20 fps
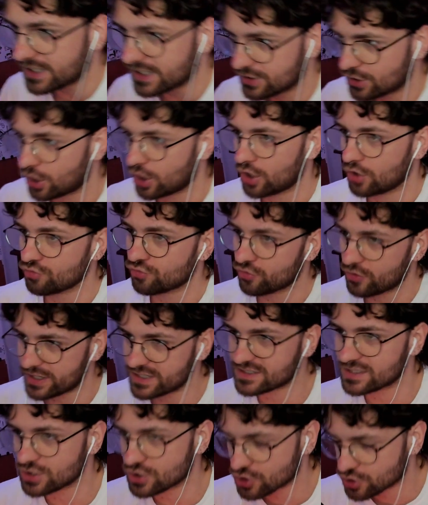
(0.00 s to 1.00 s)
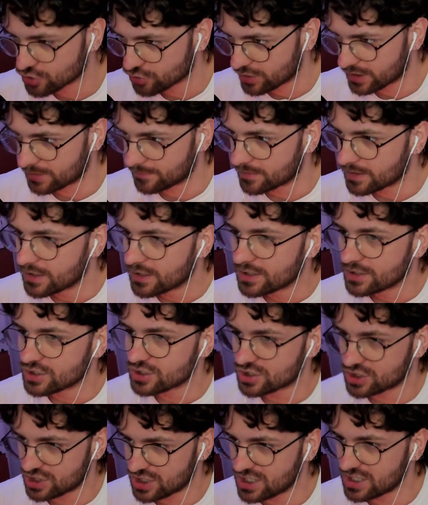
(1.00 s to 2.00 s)
in her recent stream,
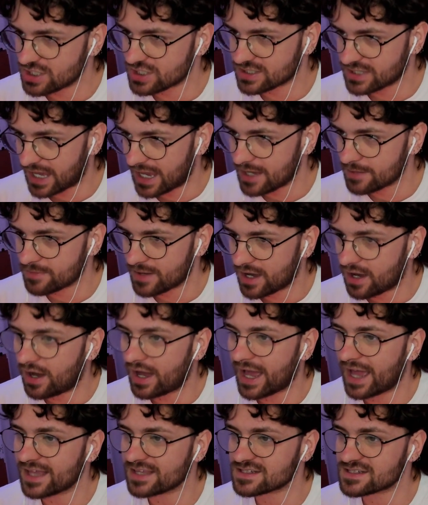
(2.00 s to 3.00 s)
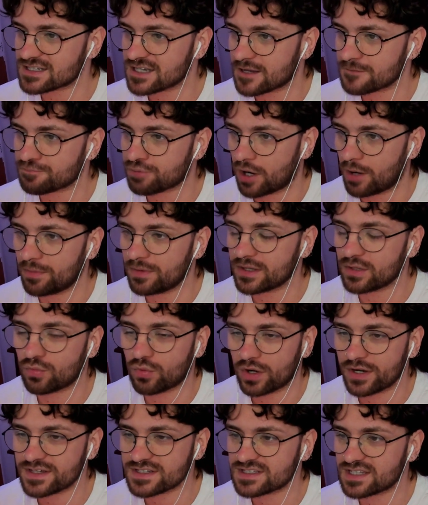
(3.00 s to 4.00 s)
she came out and said probably
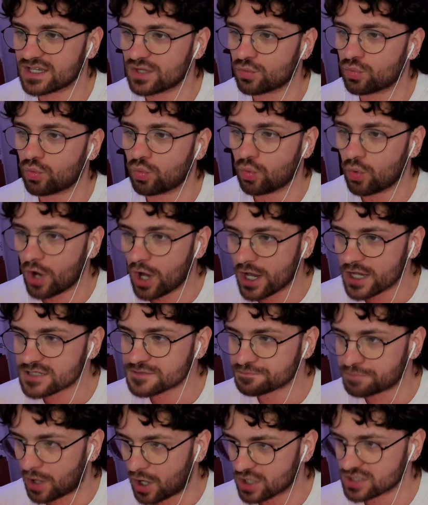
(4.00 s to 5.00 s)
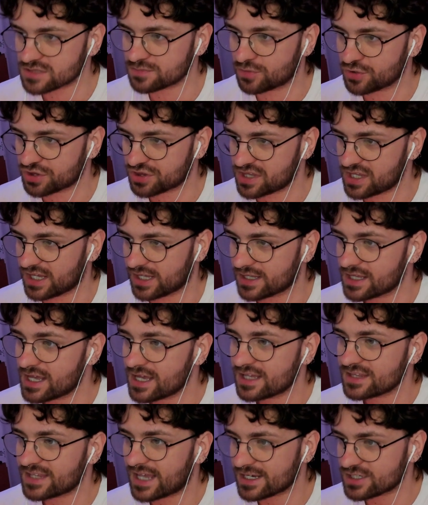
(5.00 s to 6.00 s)
what is the worst possible thing
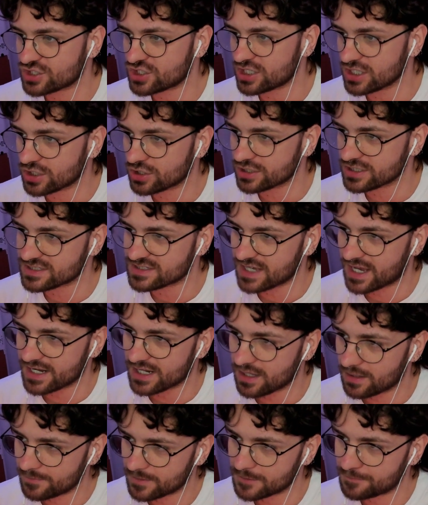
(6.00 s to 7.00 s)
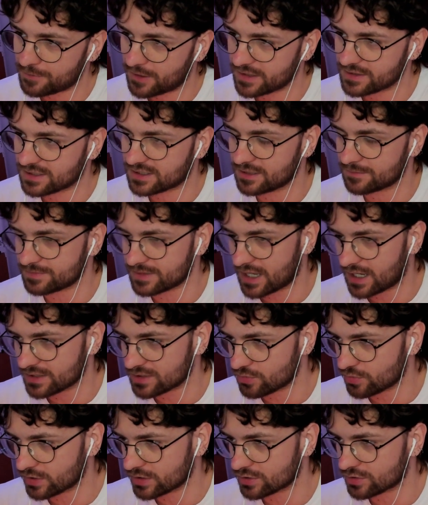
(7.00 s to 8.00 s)
that she could have said. And I'm going to play the clip now and
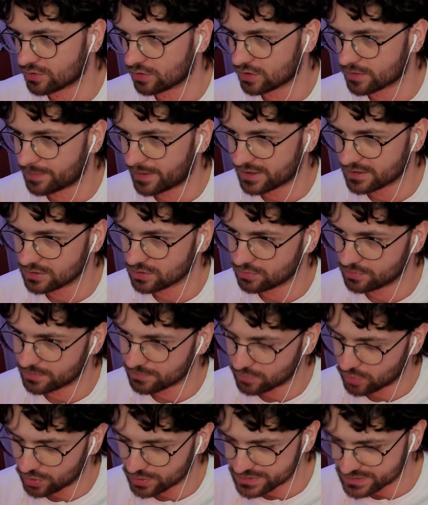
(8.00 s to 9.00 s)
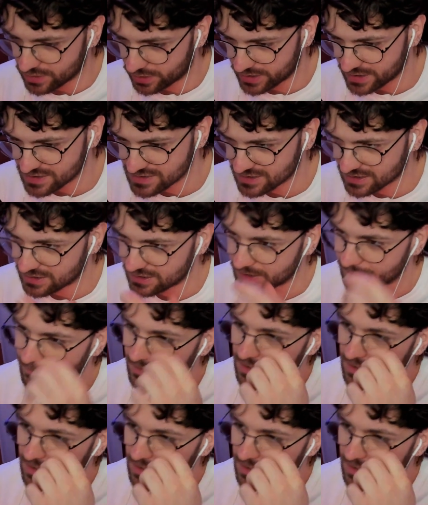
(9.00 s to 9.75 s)
then we're going to talk about it a little bit more. So here's a clip